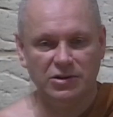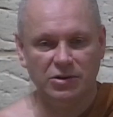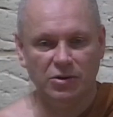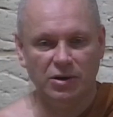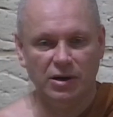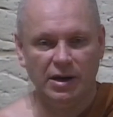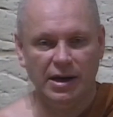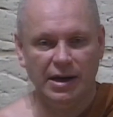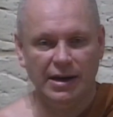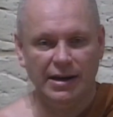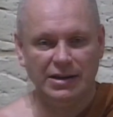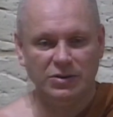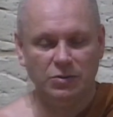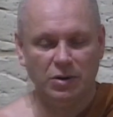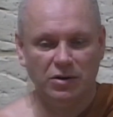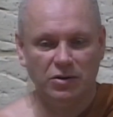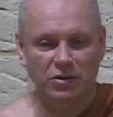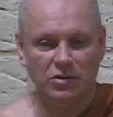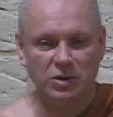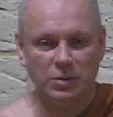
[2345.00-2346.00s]
you is
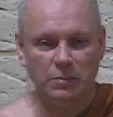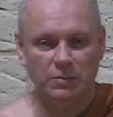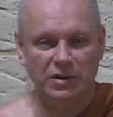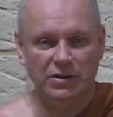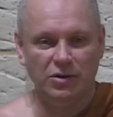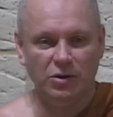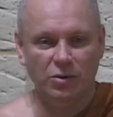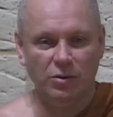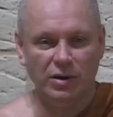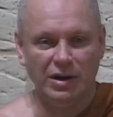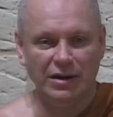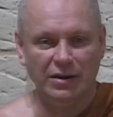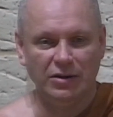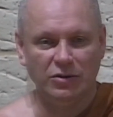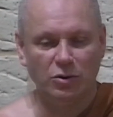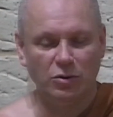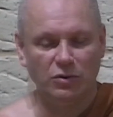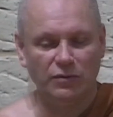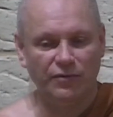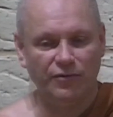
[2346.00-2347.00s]
what you should be doing.
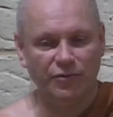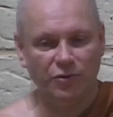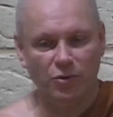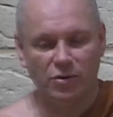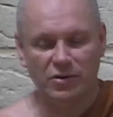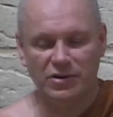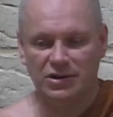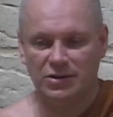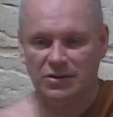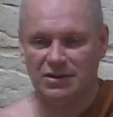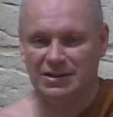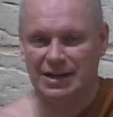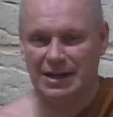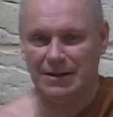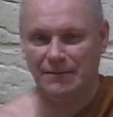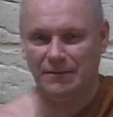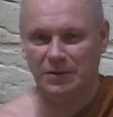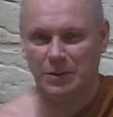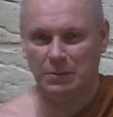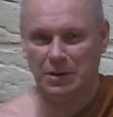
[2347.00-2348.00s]
Don't force
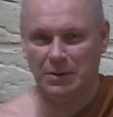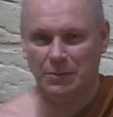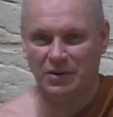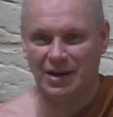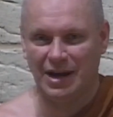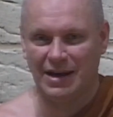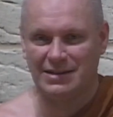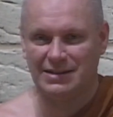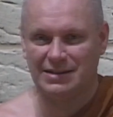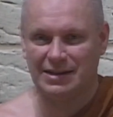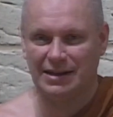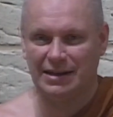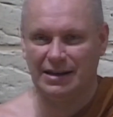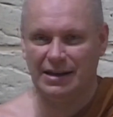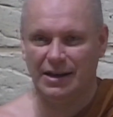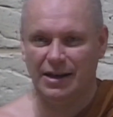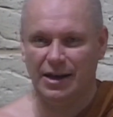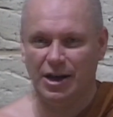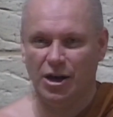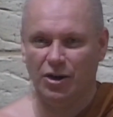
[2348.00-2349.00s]
yourself to be a
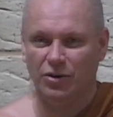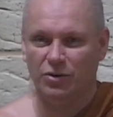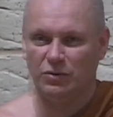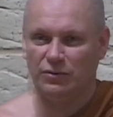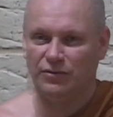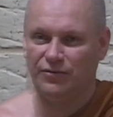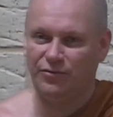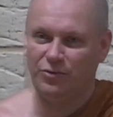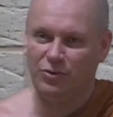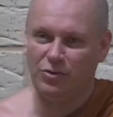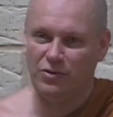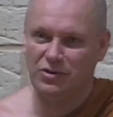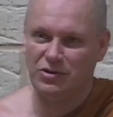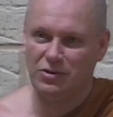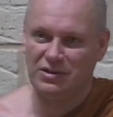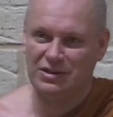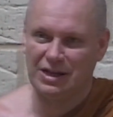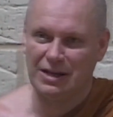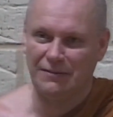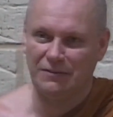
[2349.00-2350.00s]
monastic. Don't force
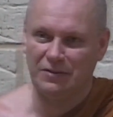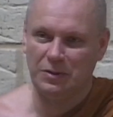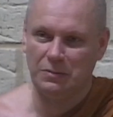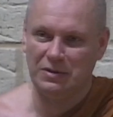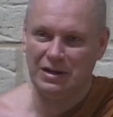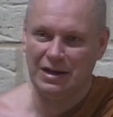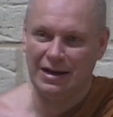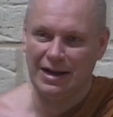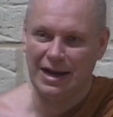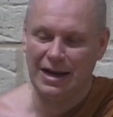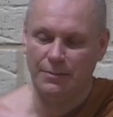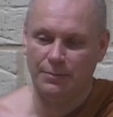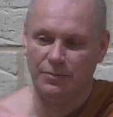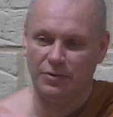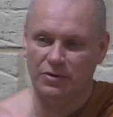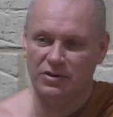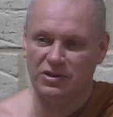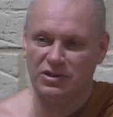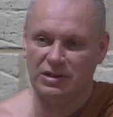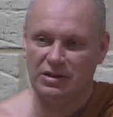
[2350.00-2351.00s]
yourself to be a lay
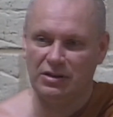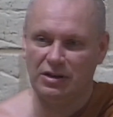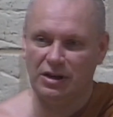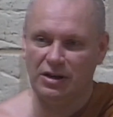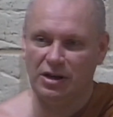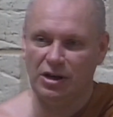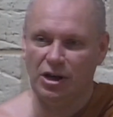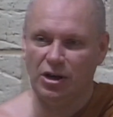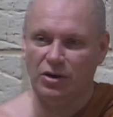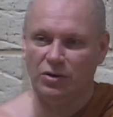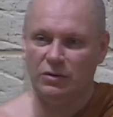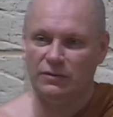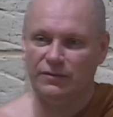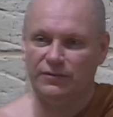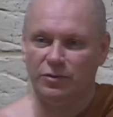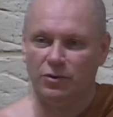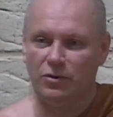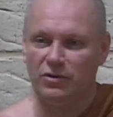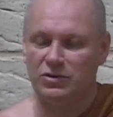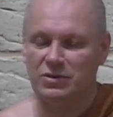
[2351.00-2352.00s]
person. Don't
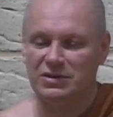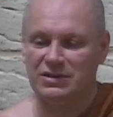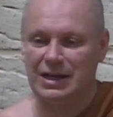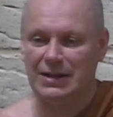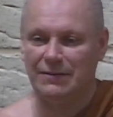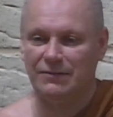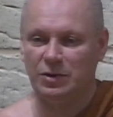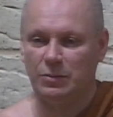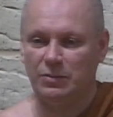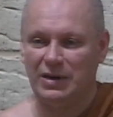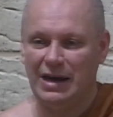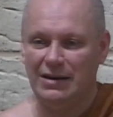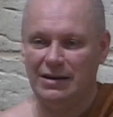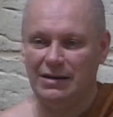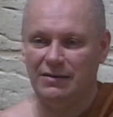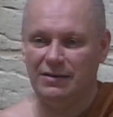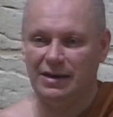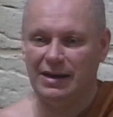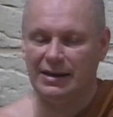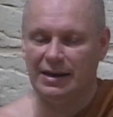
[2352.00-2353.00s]
force yourself to be
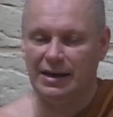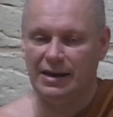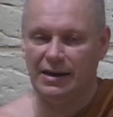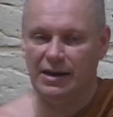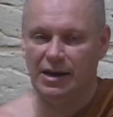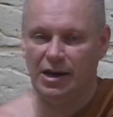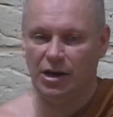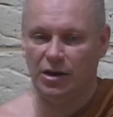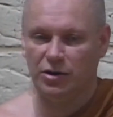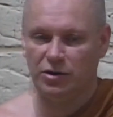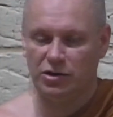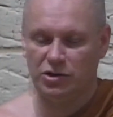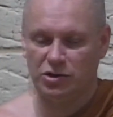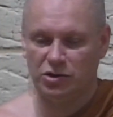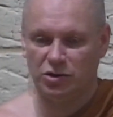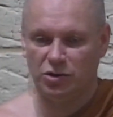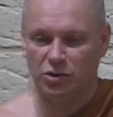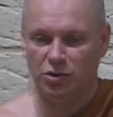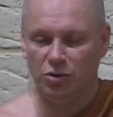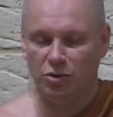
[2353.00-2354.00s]
anything.
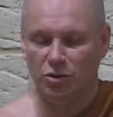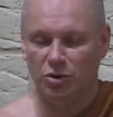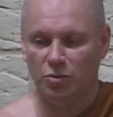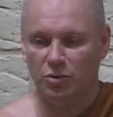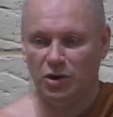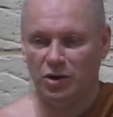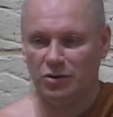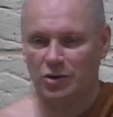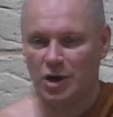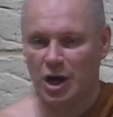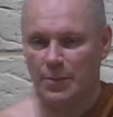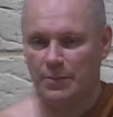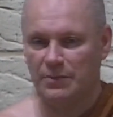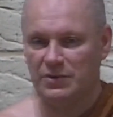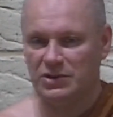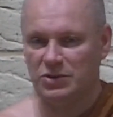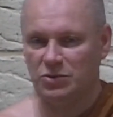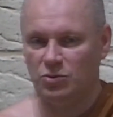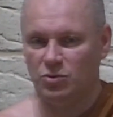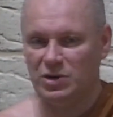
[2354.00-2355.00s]
Just do what
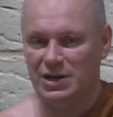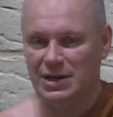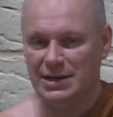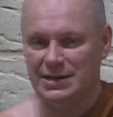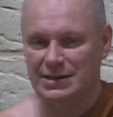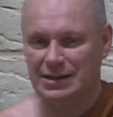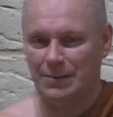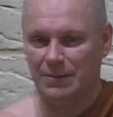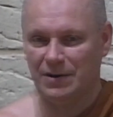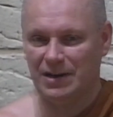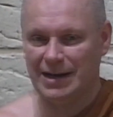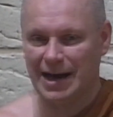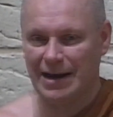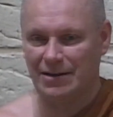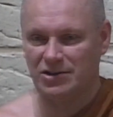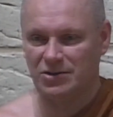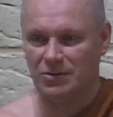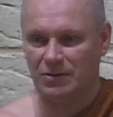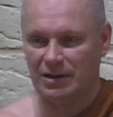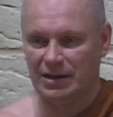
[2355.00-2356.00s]
comes reasonably
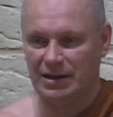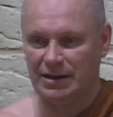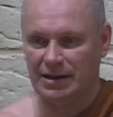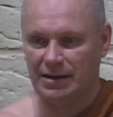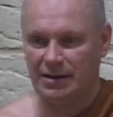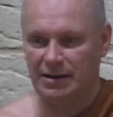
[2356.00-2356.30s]
naturally.